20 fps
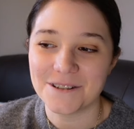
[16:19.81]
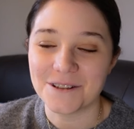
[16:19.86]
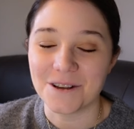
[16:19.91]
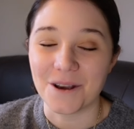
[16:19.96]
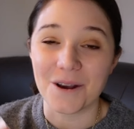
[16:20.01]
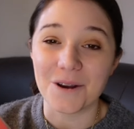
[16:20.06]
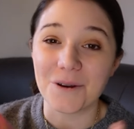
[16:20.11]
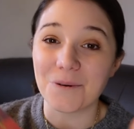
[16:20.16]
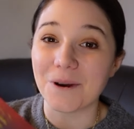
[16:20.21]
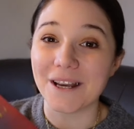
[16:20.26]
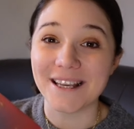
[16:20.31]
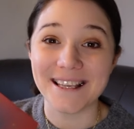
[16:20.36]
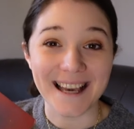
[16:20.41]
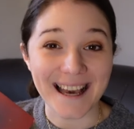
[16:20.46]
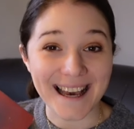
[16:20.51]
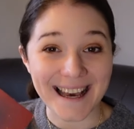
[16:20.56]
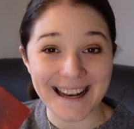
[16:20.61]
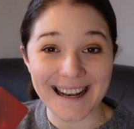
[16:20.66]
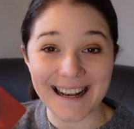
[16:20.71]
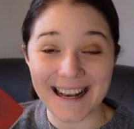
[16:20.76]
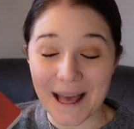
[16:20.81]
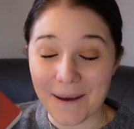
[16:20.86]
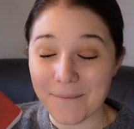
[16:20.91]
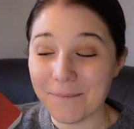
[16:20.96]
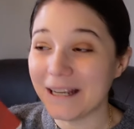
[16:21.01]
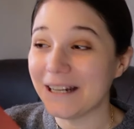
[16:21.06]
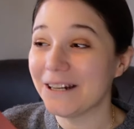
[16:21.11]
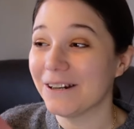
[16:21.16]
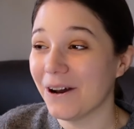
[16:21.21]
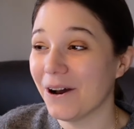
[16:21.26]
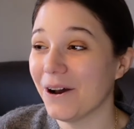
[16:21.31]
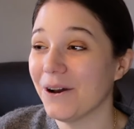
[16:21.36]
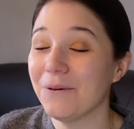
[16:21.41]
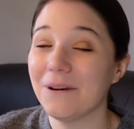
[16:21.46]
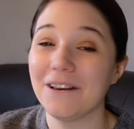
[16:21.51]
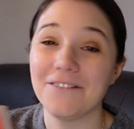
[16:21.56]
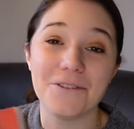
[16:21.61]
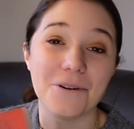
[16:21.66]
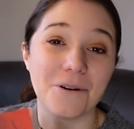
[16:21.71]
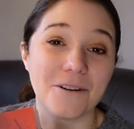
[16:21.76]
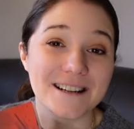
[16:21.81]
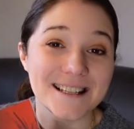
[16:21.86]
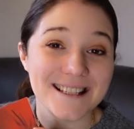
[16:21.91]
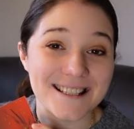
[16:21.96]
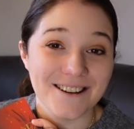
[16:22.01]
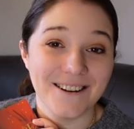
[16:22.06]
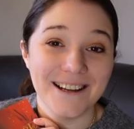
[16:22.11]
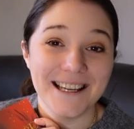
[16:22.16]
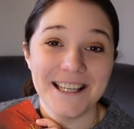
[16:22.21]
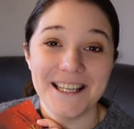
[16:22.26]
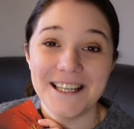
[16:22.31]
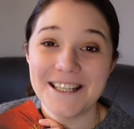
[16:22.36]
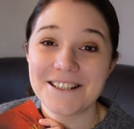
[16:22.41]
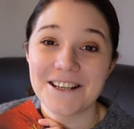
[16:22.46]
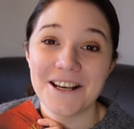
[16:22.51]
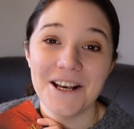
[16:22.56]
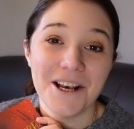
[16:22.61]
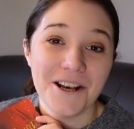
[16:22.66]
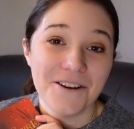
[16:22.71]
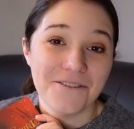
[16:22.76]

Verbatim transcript: So yeah, let me know if you are excited